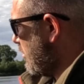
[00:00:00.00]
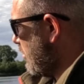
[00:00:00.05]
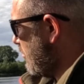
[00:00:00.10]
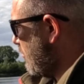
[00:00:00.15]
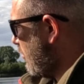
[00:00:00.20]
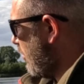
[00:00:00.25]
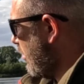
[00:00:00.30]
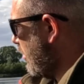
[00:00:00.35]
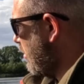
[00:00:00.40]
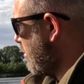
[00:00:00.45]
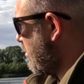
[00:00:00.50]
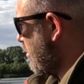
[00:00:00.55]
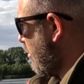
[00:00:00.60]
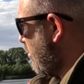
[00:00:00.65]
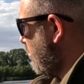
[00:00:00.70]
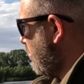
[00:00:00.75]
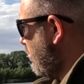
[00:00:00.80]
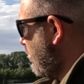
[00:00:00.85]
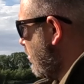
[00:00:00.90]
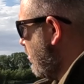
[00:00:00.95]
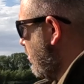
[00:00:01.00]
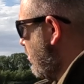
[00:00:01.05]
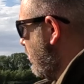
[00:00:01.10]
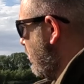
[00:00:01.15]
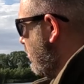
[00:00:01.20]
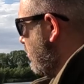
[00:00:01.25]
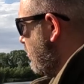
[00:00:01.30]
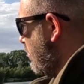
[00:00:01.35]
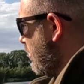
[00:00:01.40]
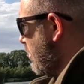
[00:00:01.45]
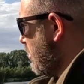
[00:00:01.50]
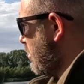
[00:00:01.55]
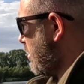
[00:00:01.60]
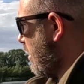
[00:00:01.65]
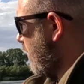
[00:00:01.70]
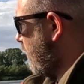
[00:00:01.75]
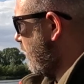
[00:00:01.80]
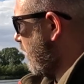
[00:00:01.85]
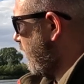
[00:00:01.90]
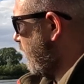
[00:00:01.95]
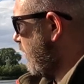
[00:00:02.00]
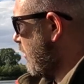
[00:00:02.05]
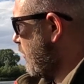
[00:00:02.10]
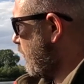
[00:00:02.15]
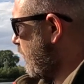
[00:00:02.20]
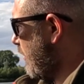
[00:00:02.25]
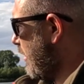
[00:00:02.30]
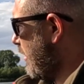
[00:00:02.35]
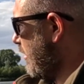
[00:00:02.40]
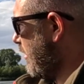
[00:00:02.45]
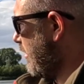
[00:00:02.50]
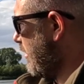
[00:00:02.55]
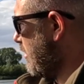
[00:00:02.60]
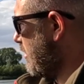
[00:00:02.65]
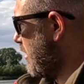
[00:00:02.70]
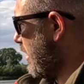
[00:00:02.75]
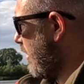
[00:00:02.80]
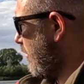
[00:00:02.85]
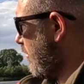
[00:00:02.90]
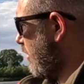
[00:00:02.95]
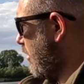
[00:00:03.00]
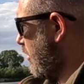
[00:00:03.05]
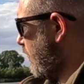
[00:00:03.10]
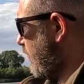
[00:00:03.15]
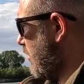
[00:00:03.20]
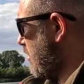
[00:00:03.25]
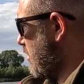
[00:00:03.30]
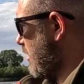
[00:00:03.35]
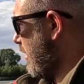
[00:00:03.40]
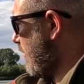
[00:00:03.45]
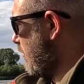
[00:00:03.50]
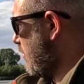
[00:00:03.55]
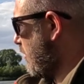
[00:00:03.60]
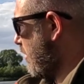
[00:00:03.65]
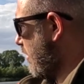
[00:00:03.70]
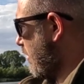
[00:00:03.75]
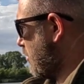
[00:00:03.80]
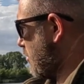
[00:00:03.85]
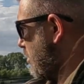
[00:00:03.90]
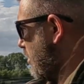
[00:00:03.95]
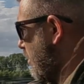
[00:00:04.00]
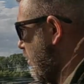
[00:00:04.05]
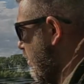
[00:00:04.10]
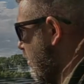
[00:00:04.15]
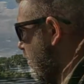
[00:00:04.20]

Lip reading: to the right, so, but there's definitely fish feeding in this area. There's fishing everywhere actually.